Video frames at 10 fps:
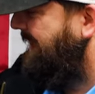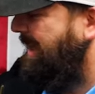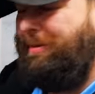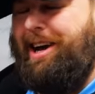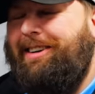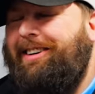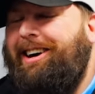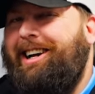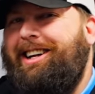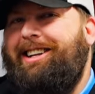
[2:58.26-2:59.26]
get it back
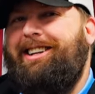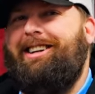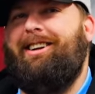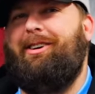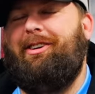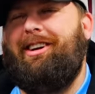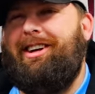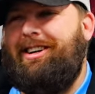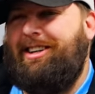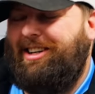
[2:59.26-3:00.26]
right. You know.
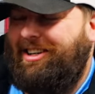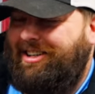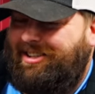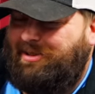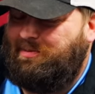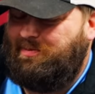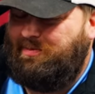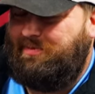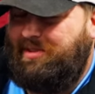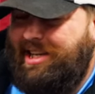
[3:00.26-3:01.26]
Yeah. Um,
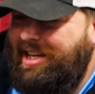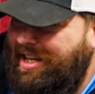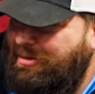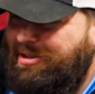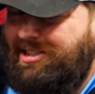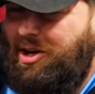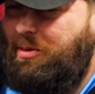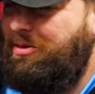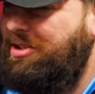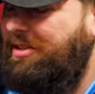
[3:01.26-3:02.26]
yeah, it was
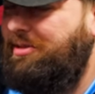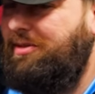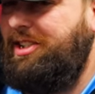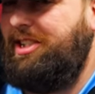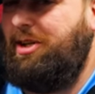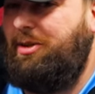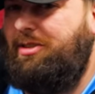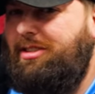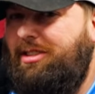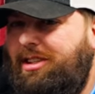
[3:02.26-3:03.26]
almost every video.
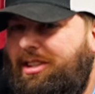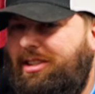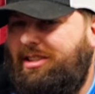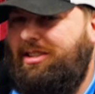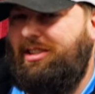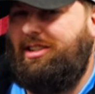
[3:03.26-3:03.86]
Um, yeah.